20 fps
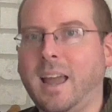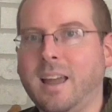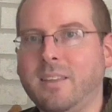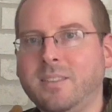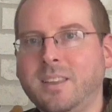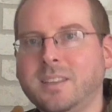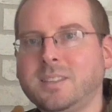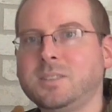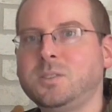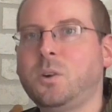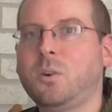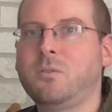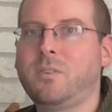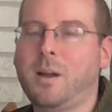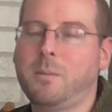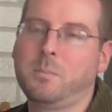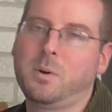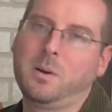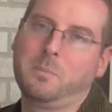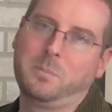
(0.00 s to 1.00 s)
And this
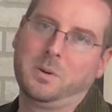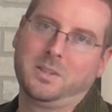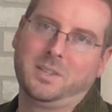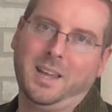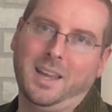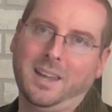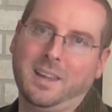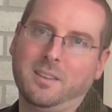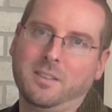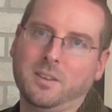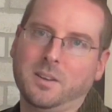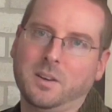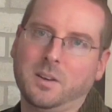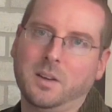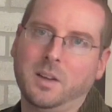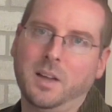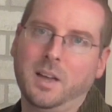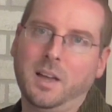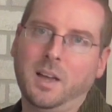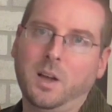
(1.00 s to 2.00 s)
November in particular,
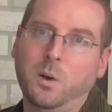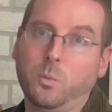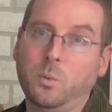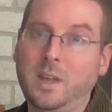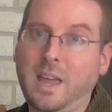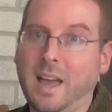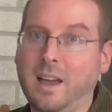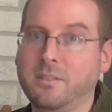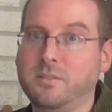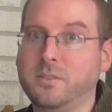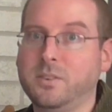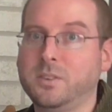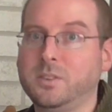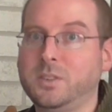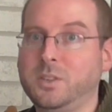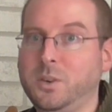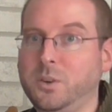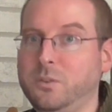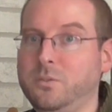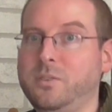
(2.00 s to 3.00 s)
we have
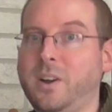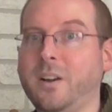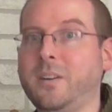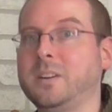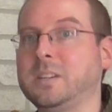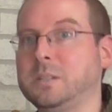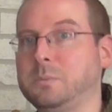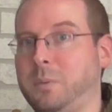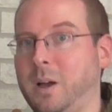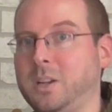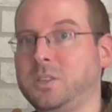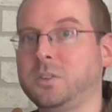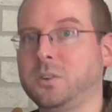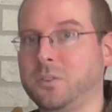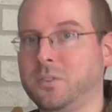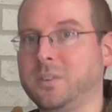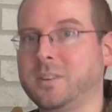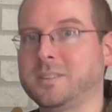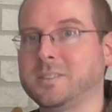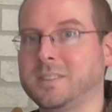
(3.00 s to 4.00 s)
two very special
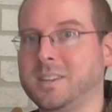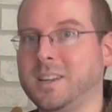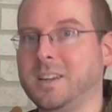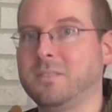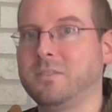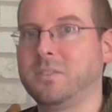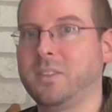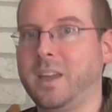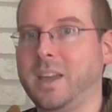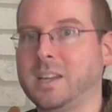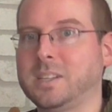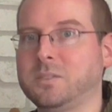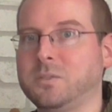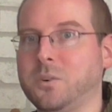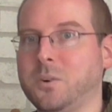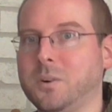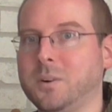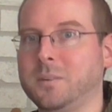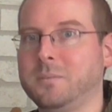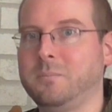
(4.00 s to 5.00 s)
things to give thanks
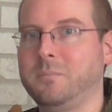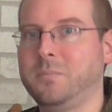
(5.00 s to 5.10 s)
for.